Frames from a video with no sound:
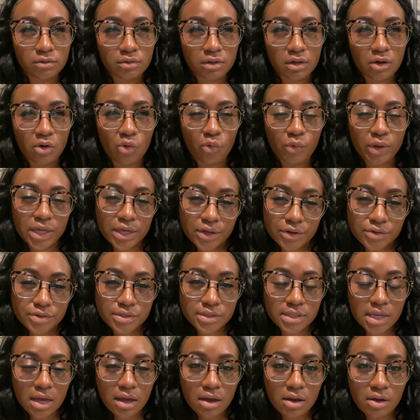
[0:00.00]
a week or
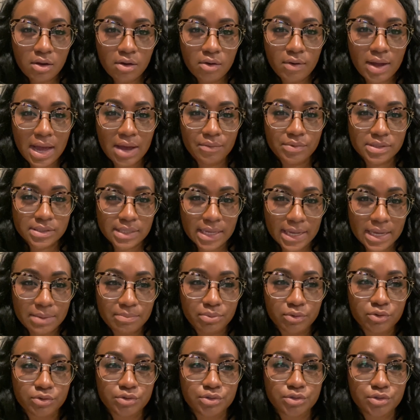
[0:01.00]
so I was
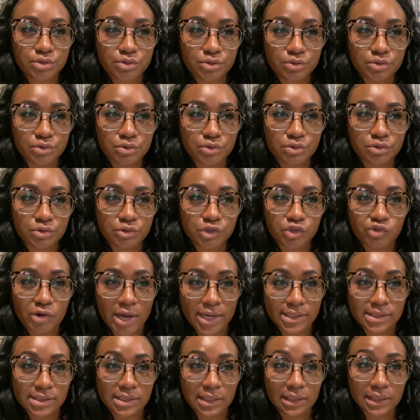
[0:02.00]
able to
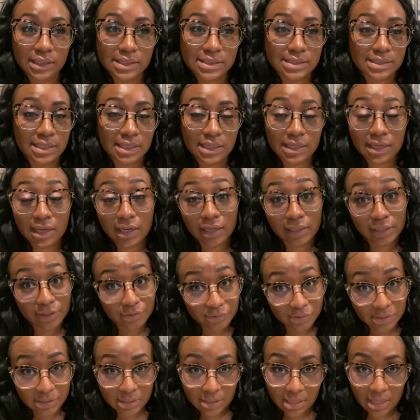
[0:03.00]
try to at least get
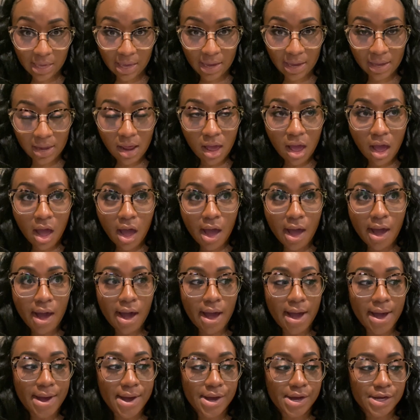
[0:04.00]
close to that.
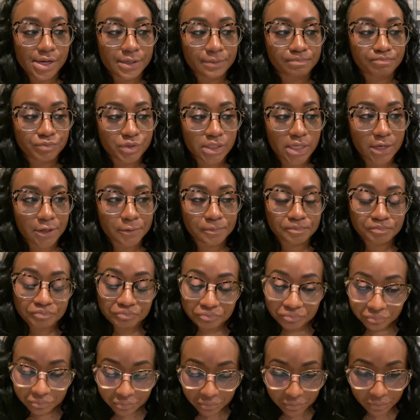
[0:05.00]
So
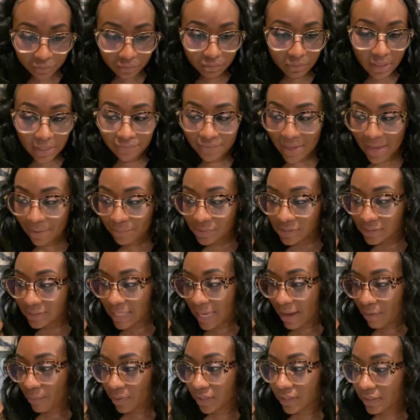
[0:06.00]
that was
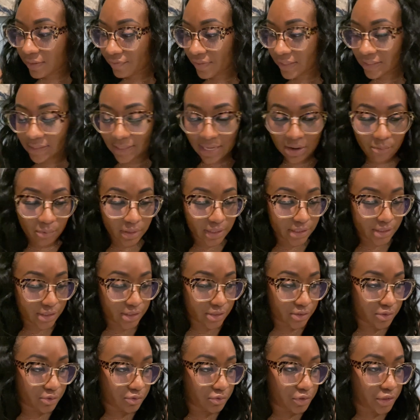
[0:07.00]
that. One of the things that I wanted
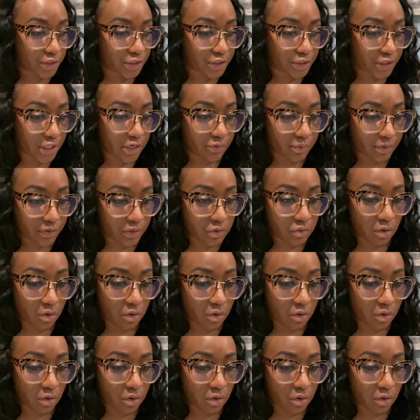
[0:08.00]
to just share with you